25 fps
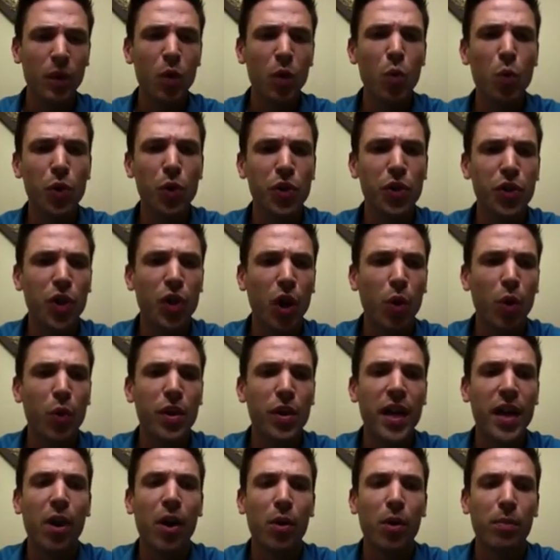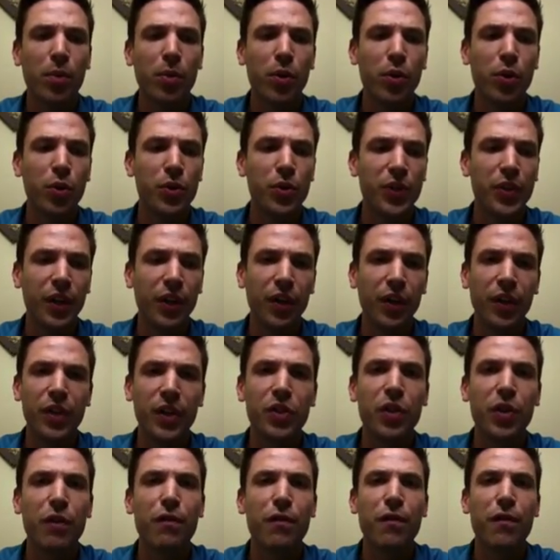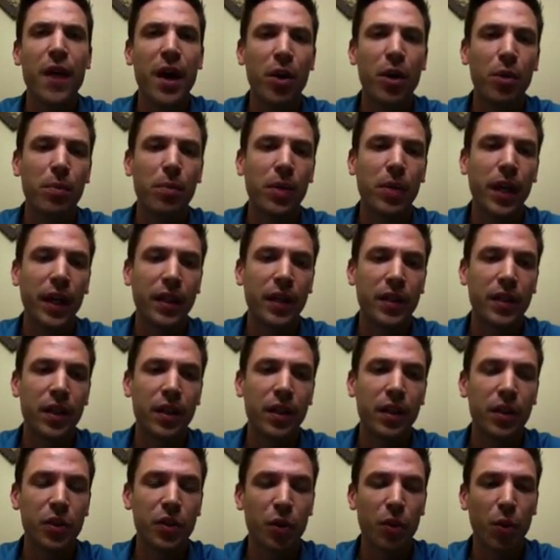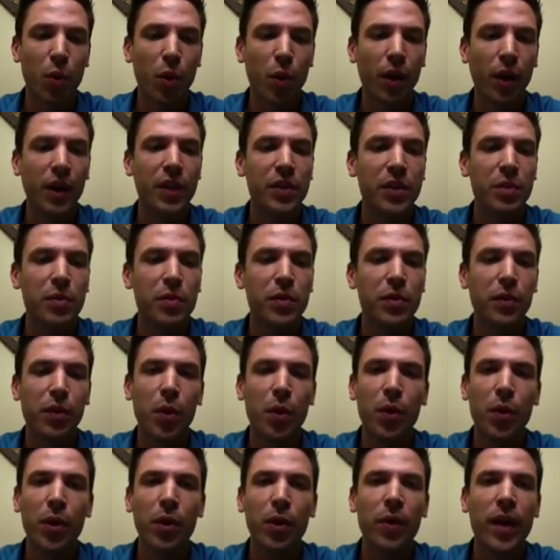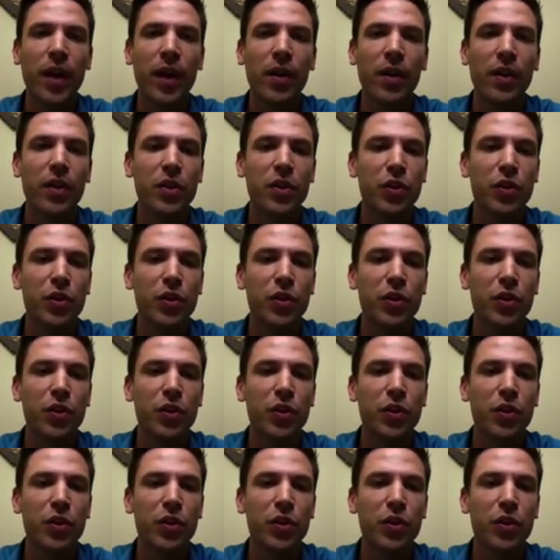We'll start with our producer here. These are phytoplankton. These are organisms floating around in the